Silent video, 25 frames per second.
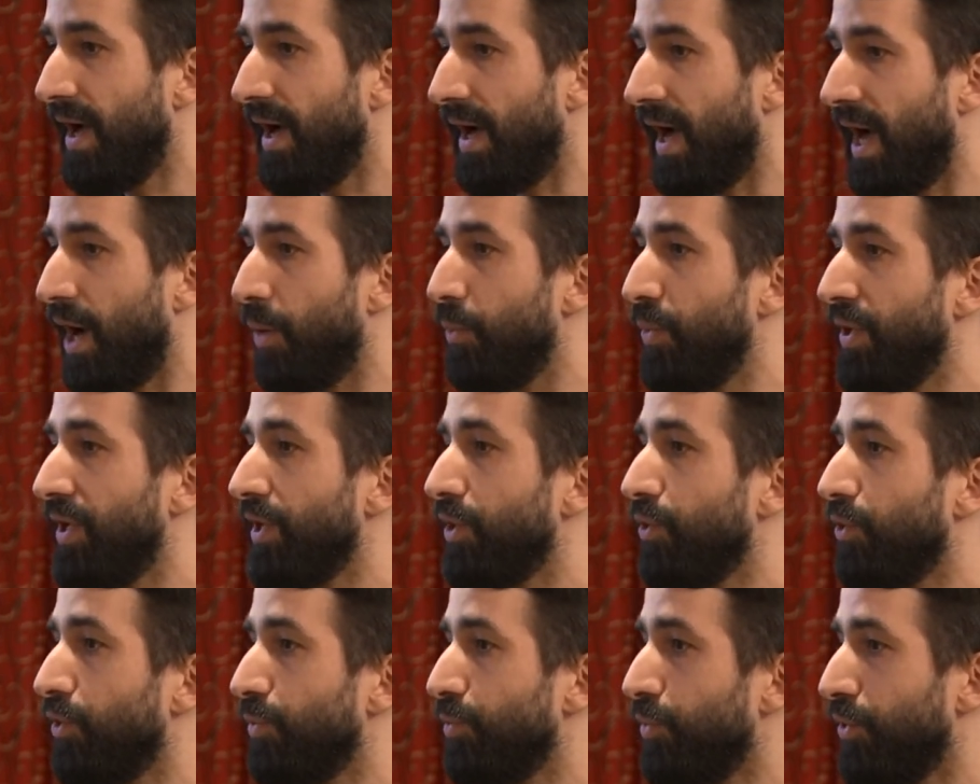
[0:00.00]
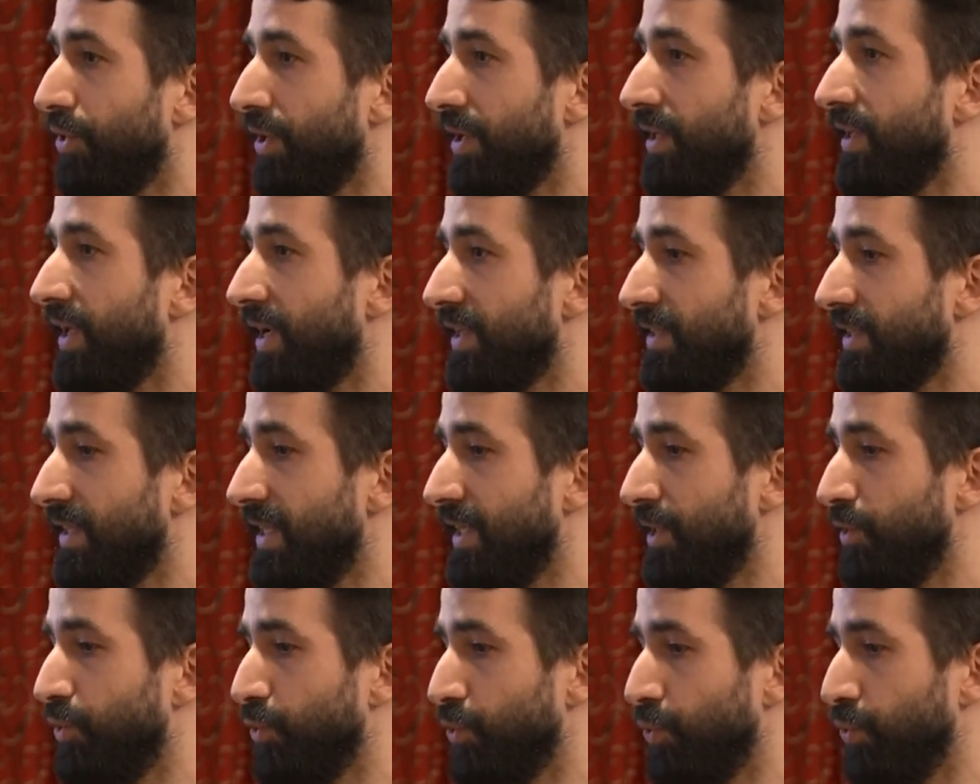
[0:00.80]
How we incorporate that
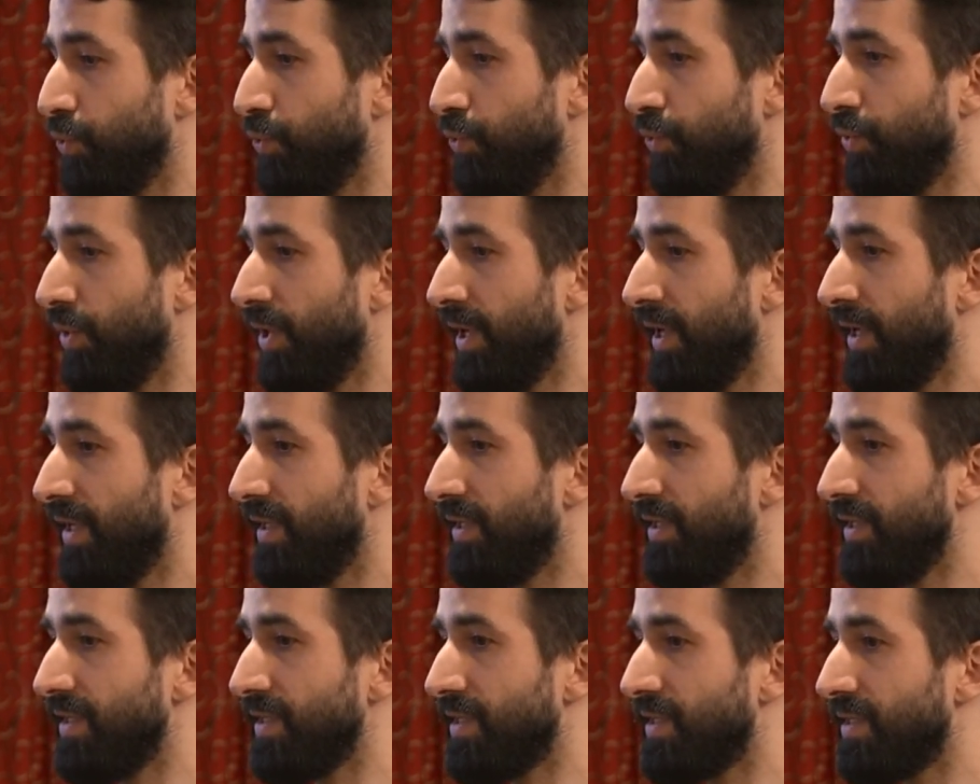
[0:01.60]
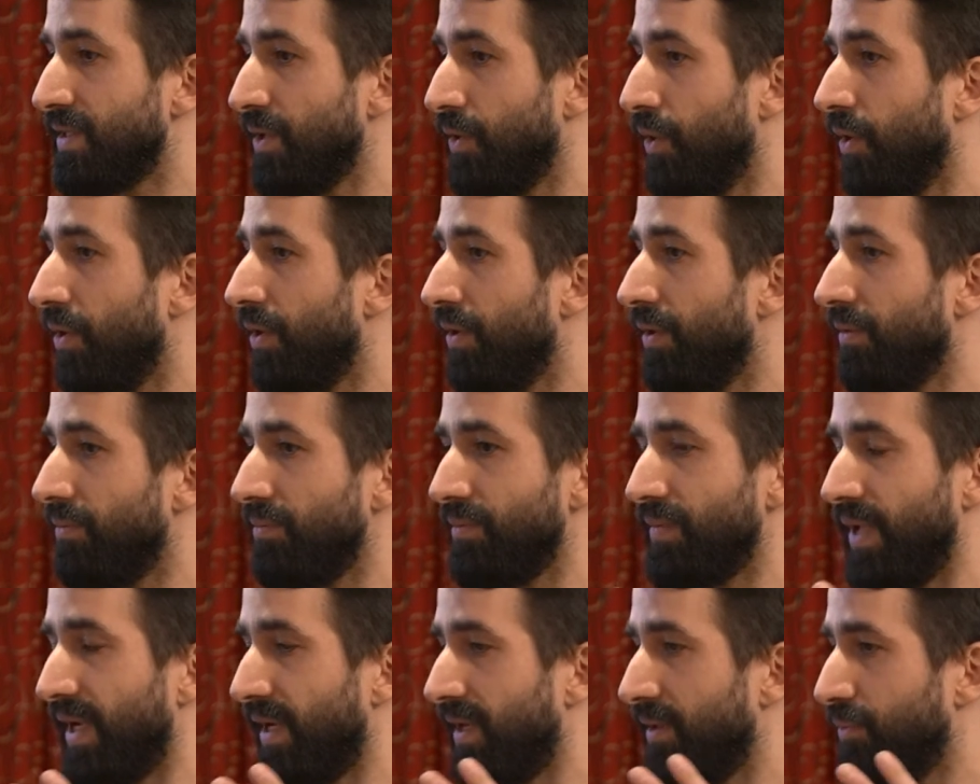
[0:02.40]
into this
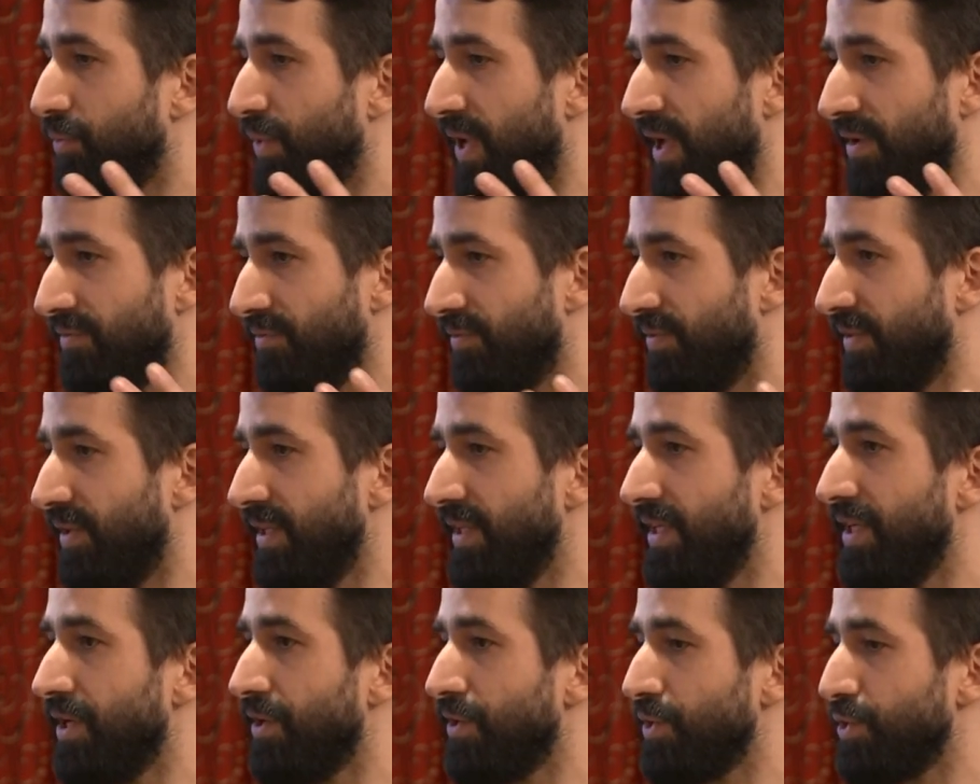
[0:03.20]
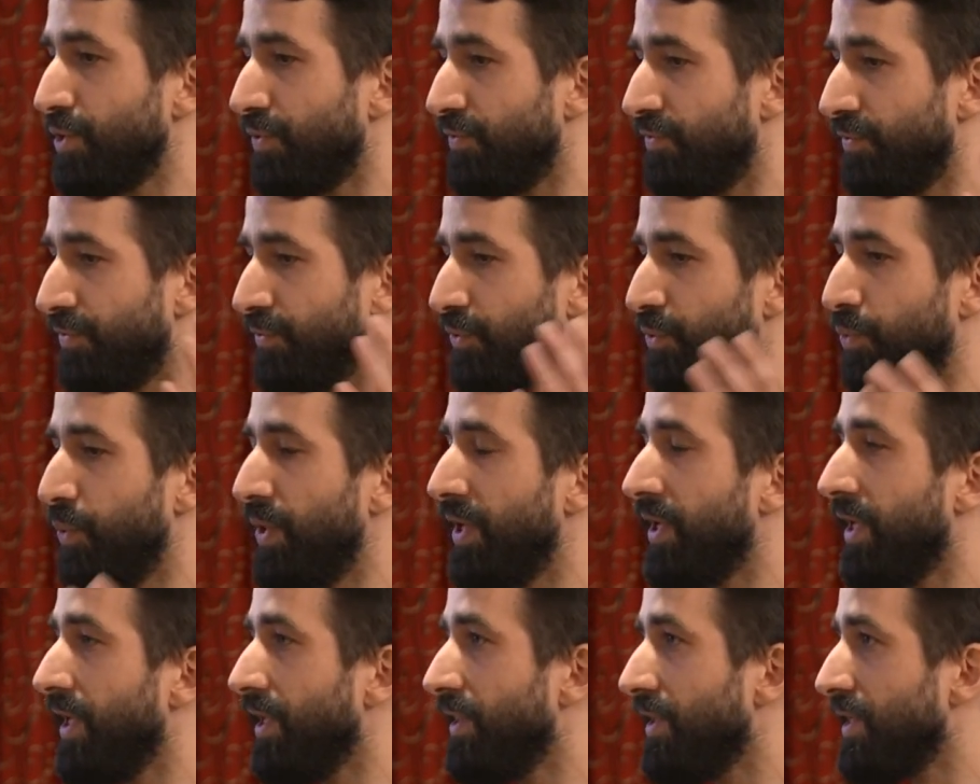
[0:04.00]
like we have years of
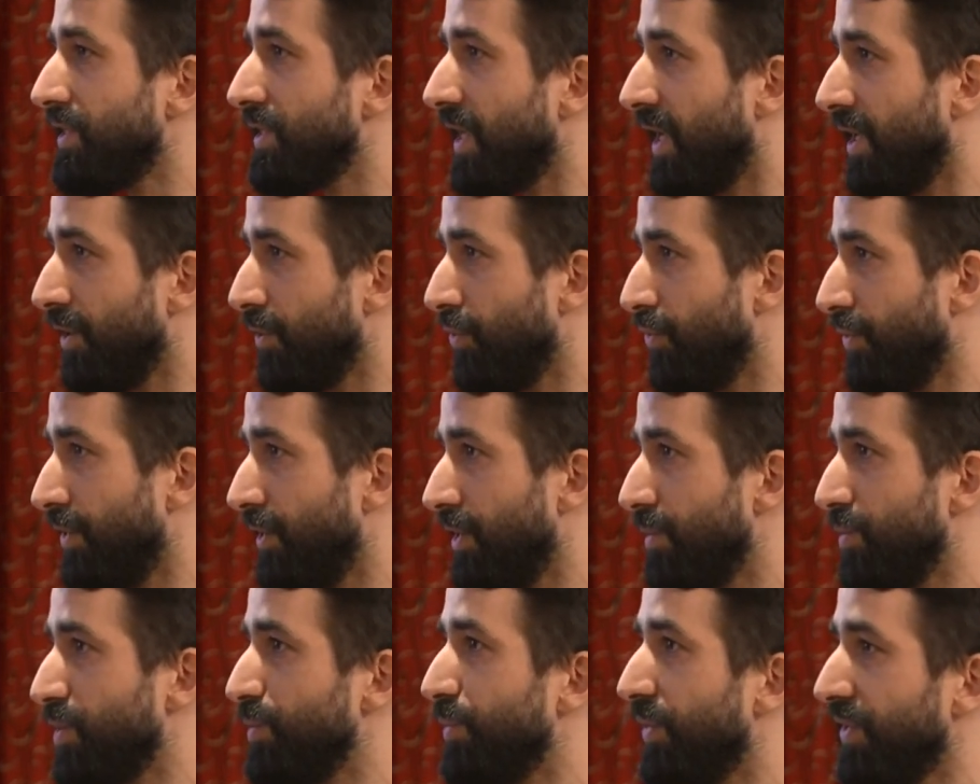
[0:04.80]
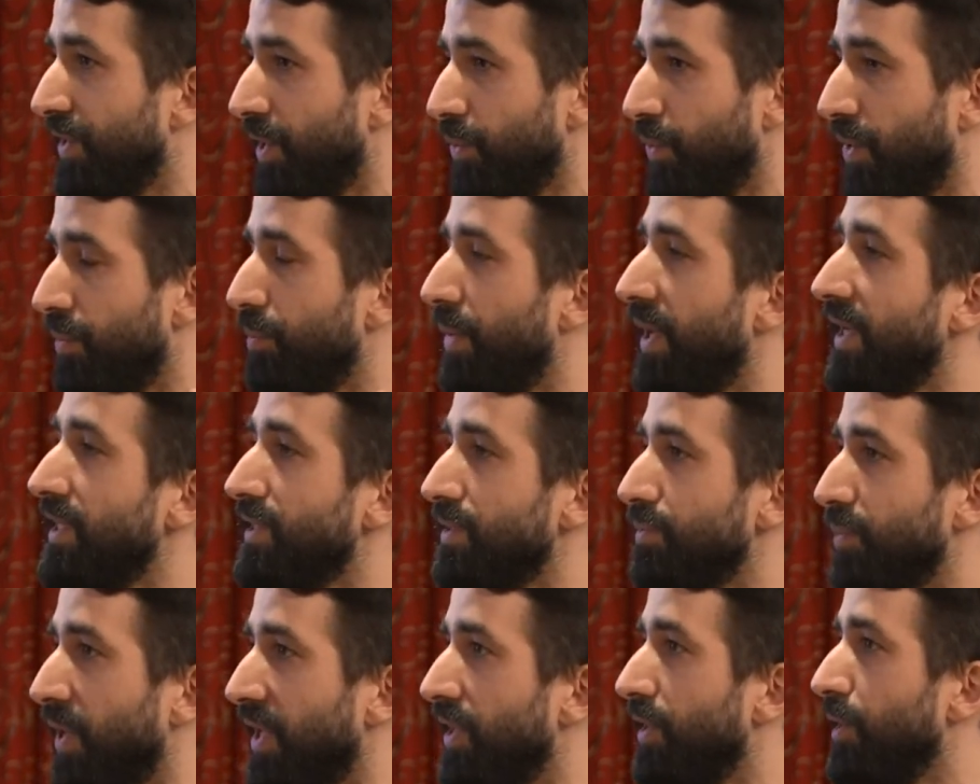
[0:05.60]
tweaking these algorithms, but they were
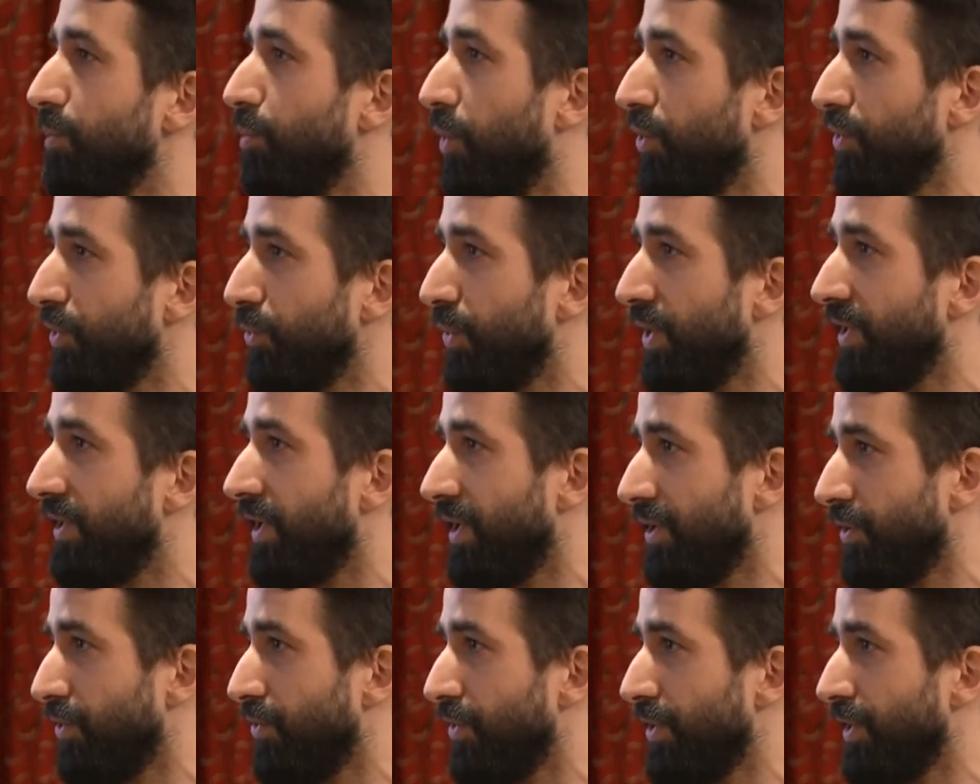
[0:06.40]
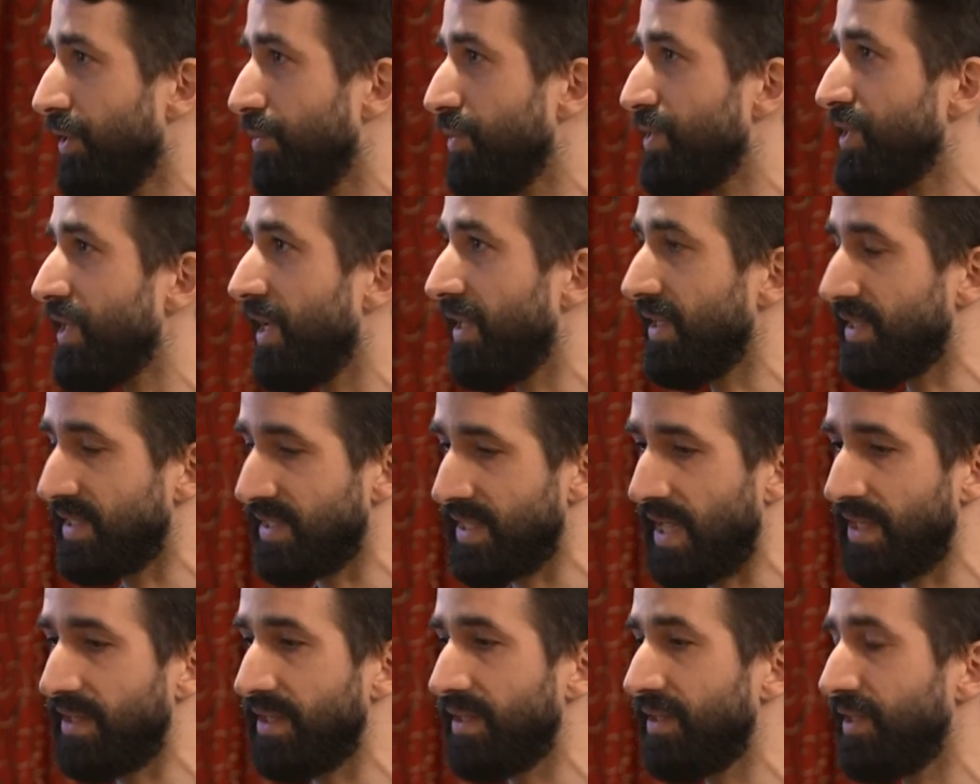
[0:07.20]
mainly body weight algorithms, and
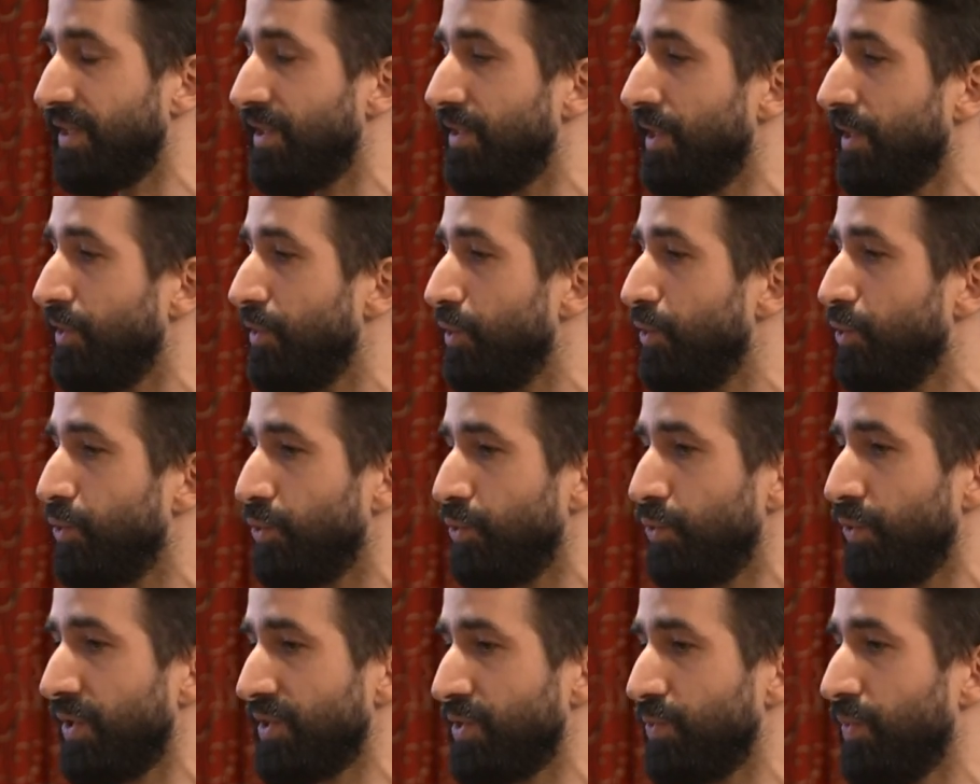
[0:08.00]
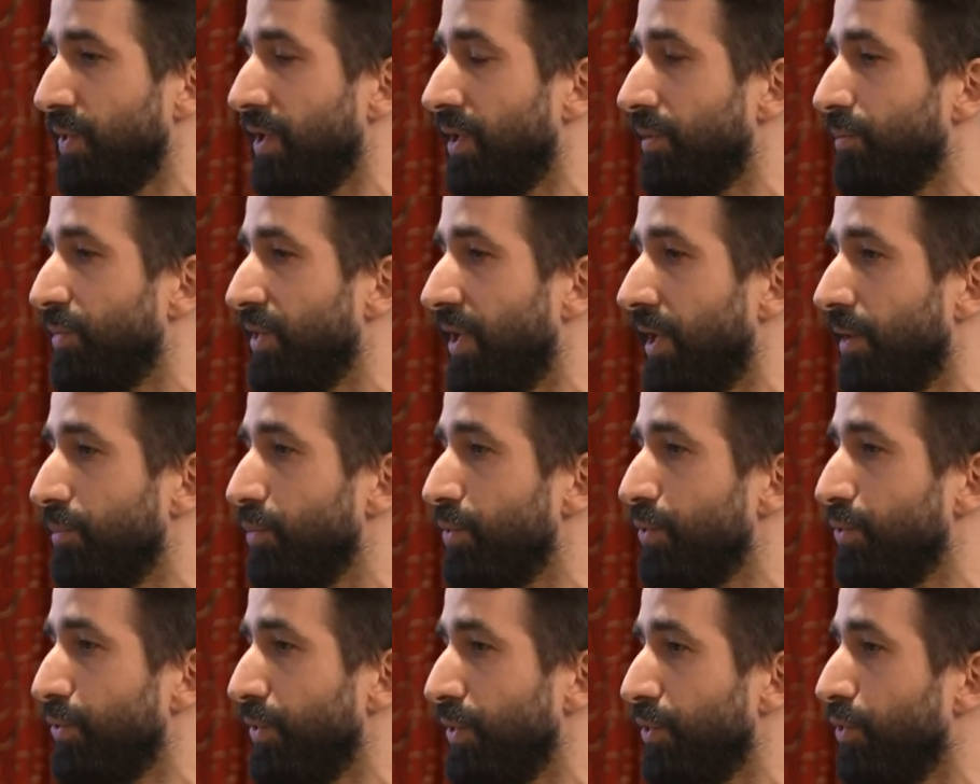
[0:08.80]
suddenly they need to as well be
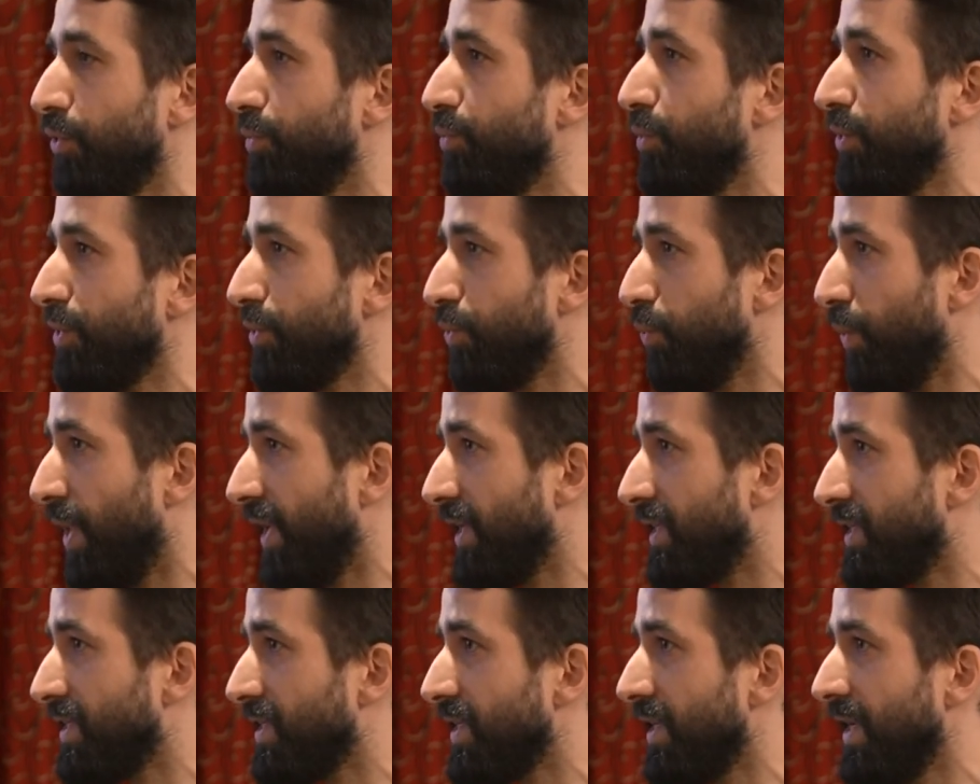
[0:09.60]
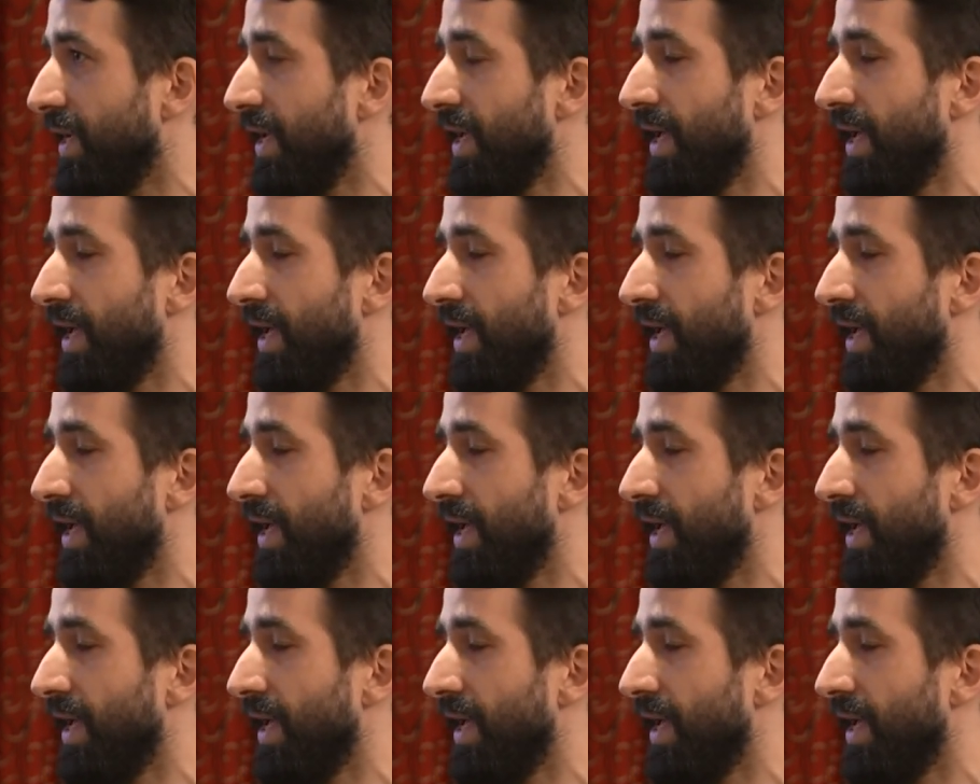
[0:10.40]
able to incorporate weights.